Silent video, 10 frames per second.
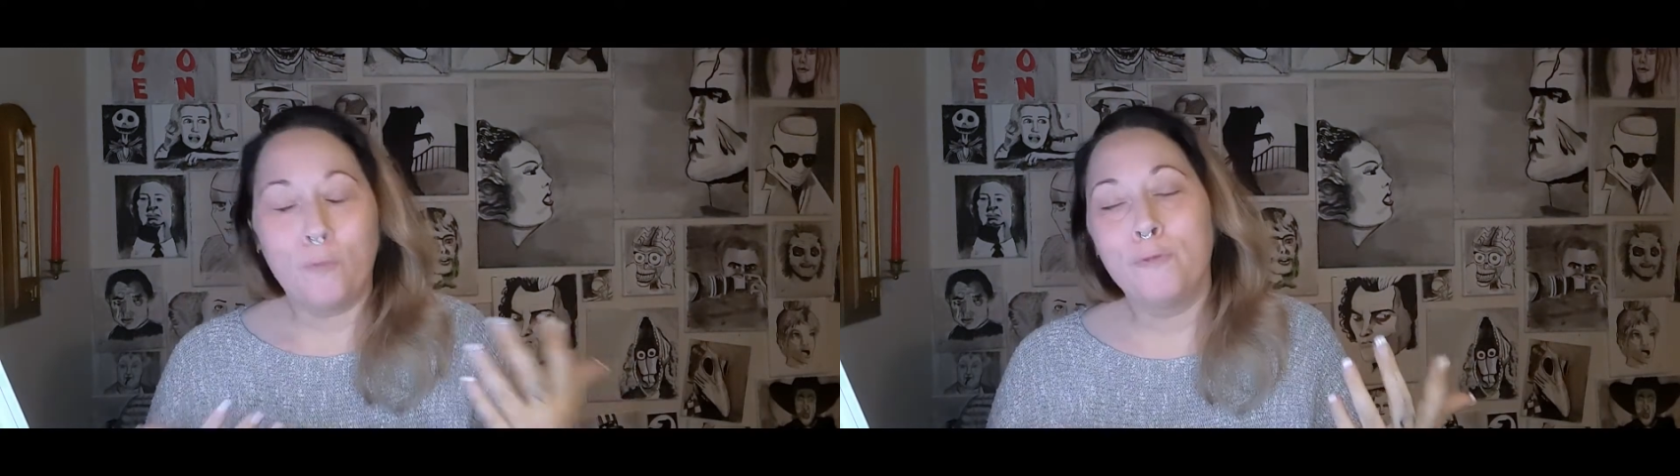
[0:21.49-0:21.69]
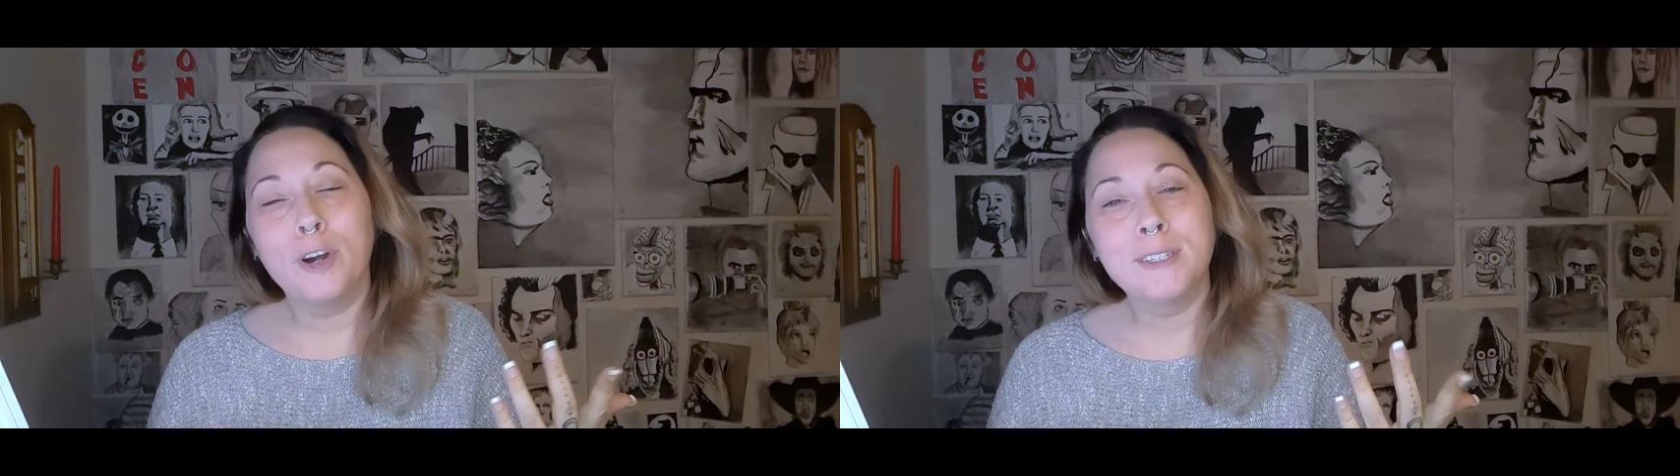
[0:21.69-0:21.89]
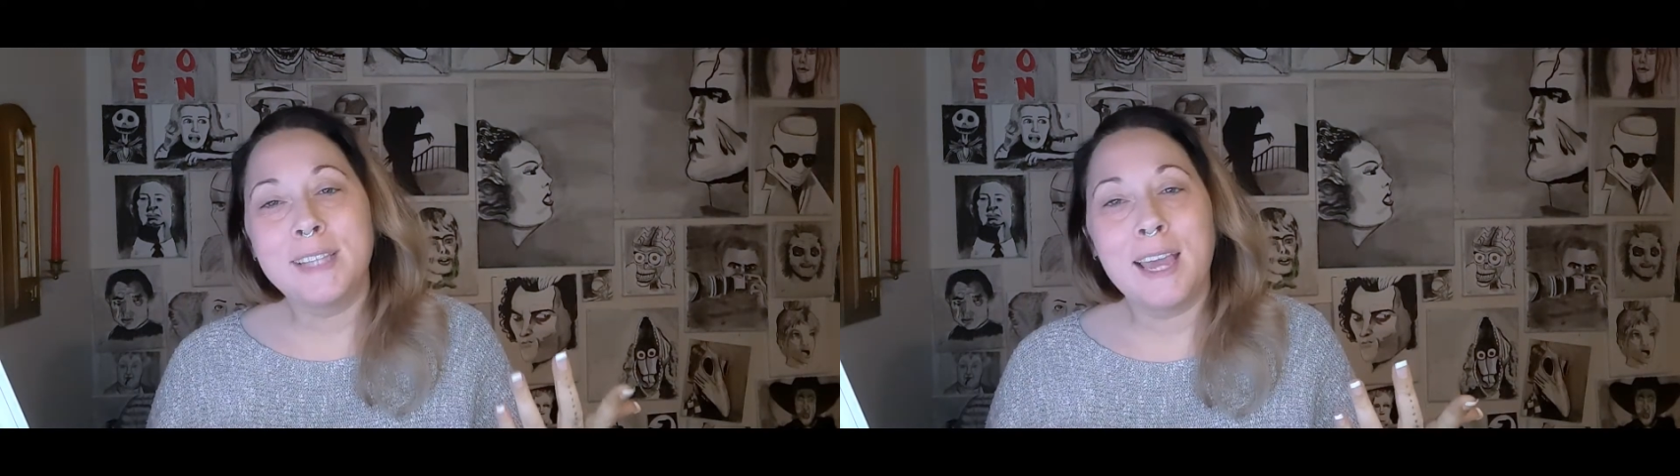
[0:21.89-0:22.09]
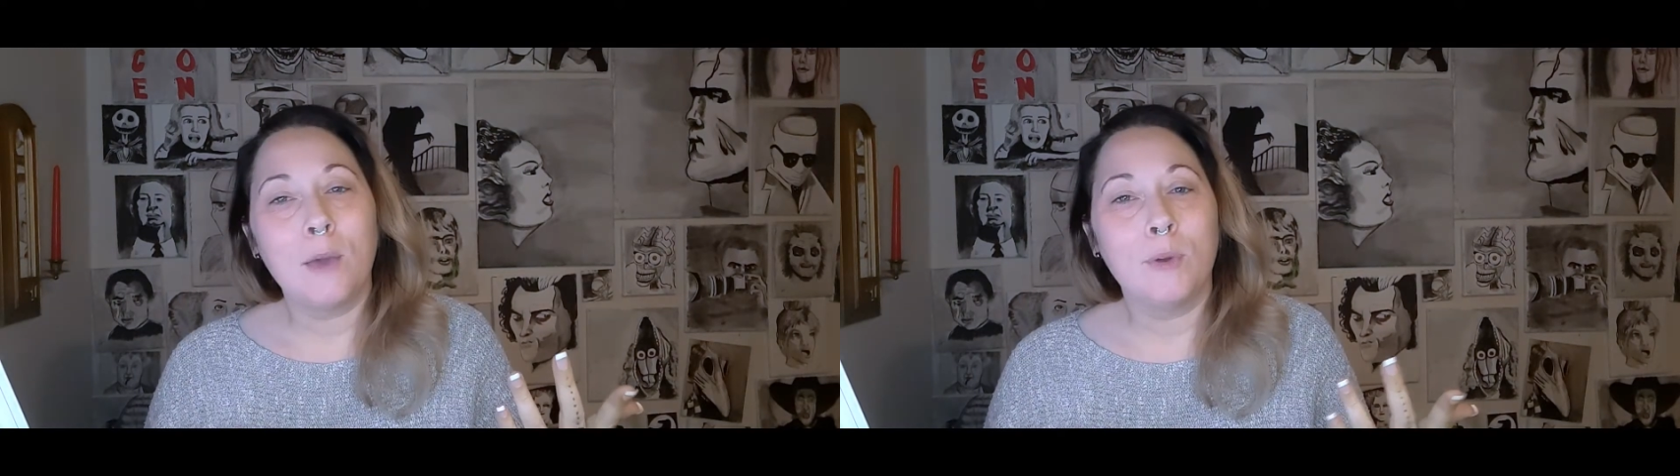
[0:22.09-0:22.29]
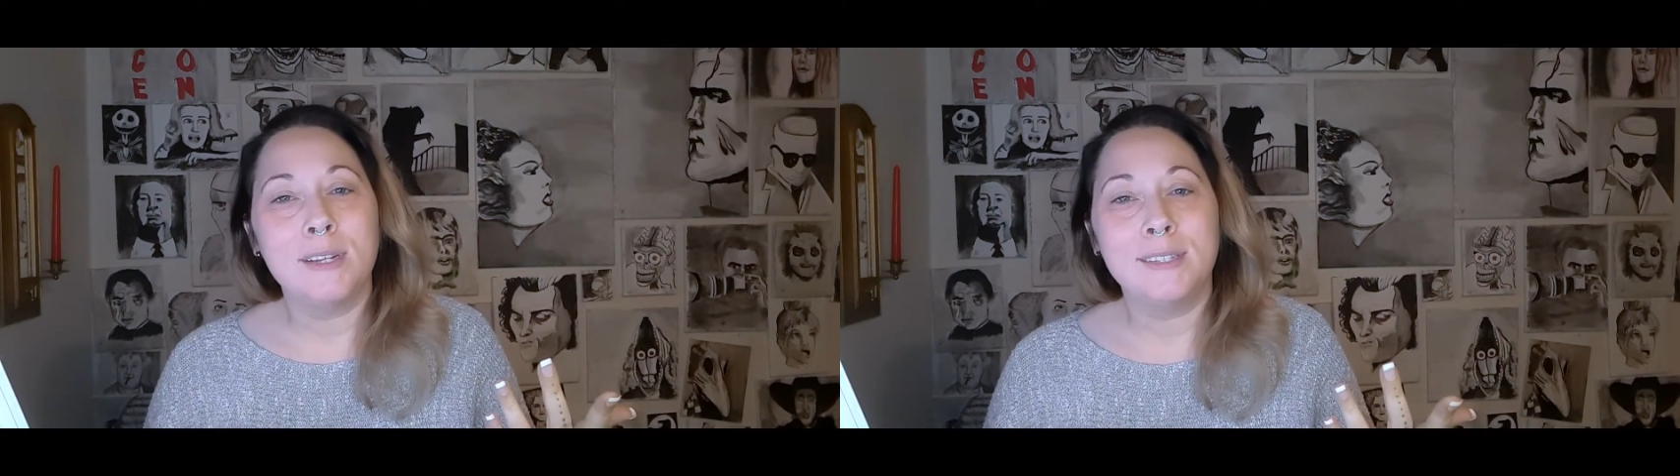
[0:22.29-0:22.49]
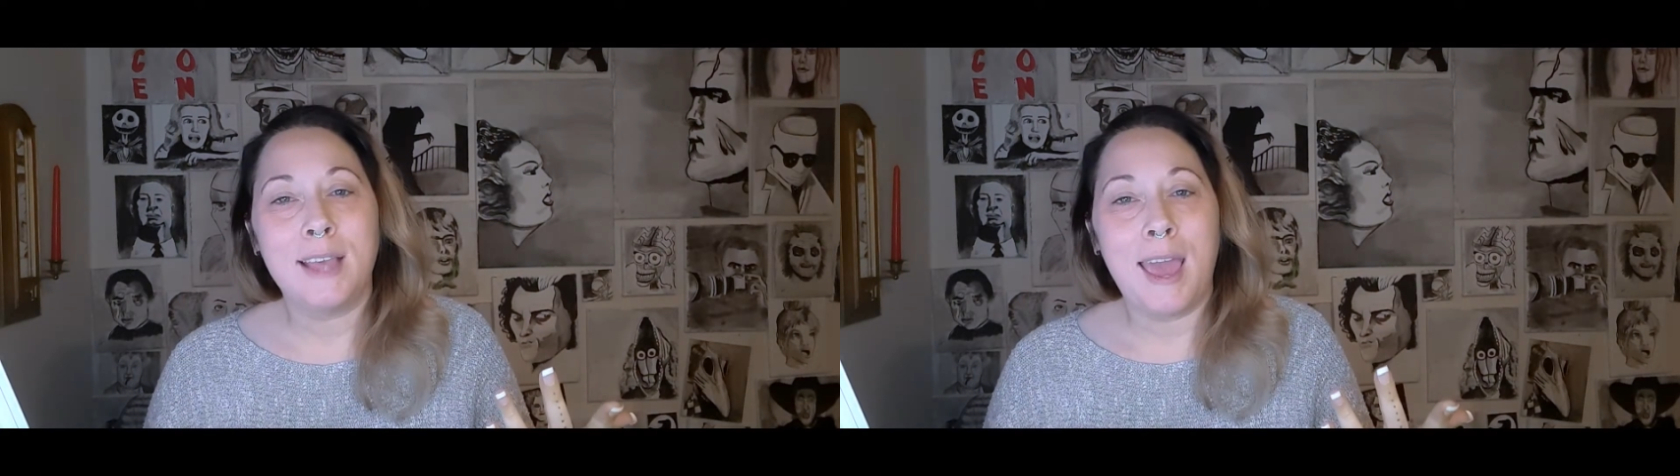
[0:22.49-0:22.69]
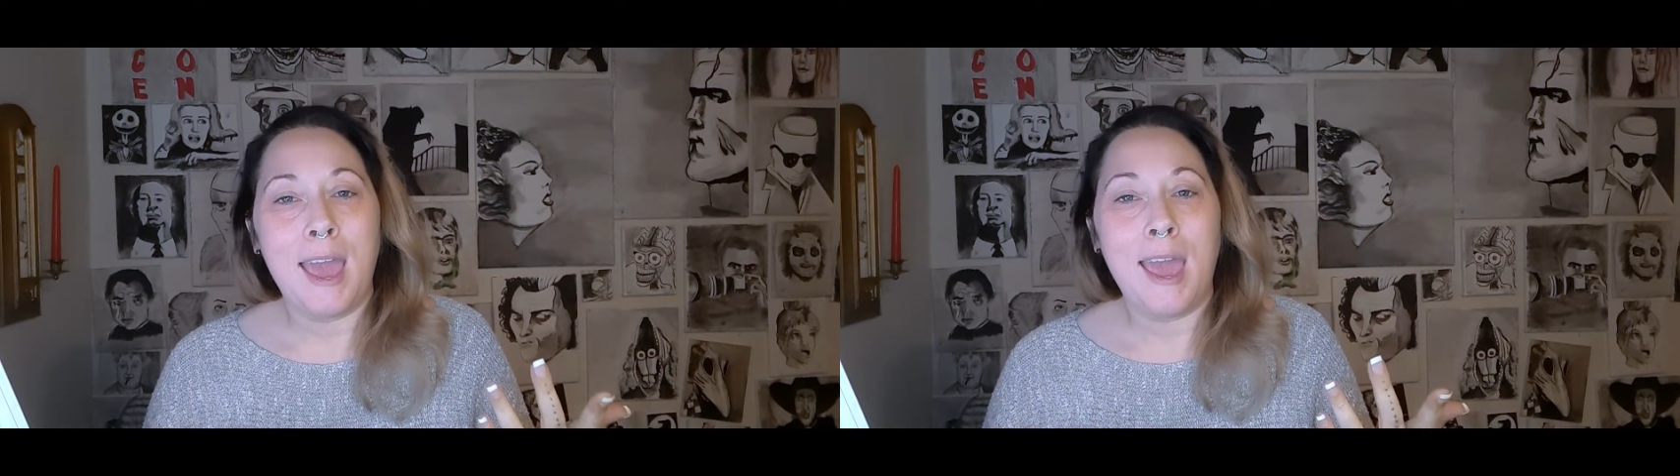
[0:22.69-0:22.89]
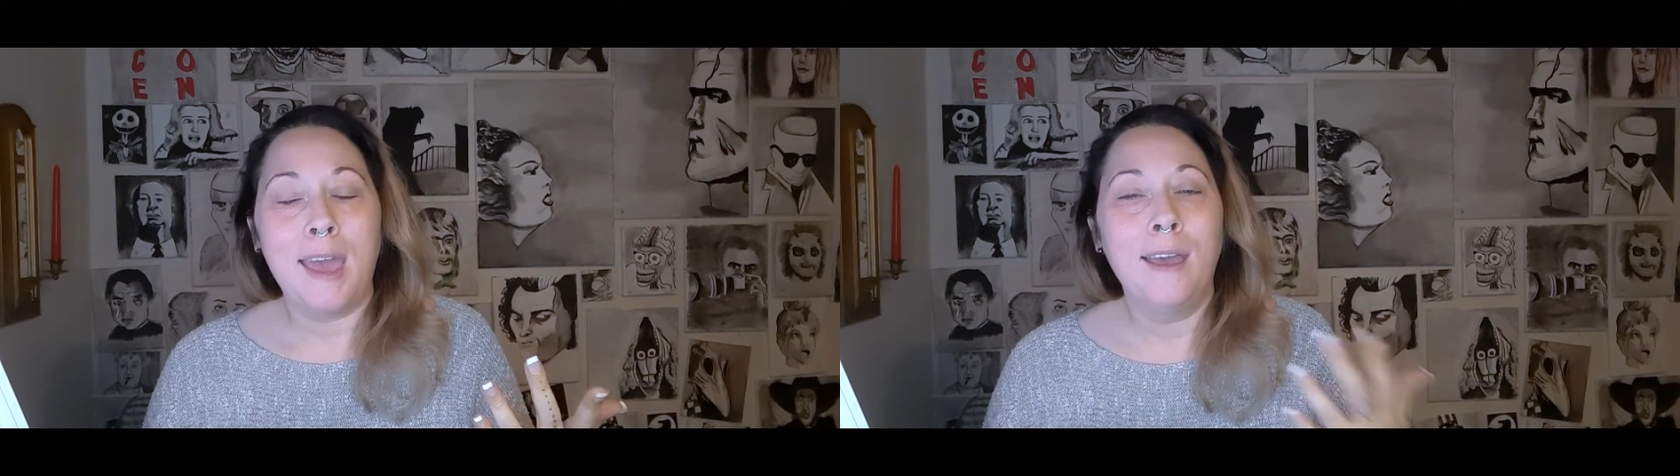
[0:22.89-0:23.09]
First thing I want to
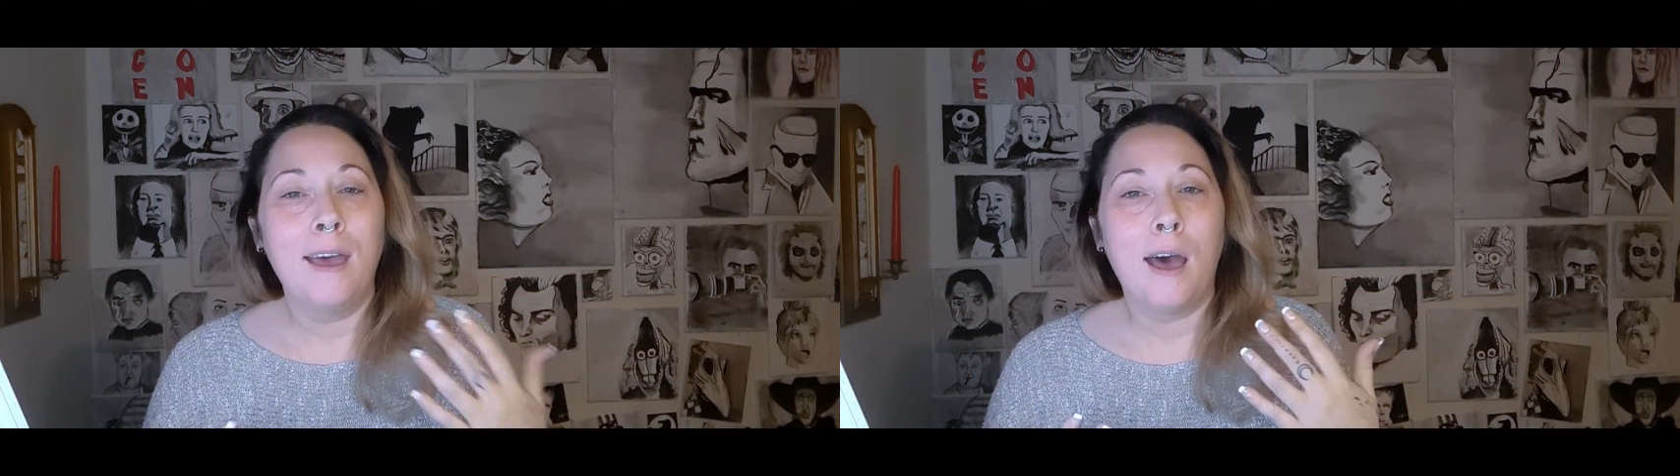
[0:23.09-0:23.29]
say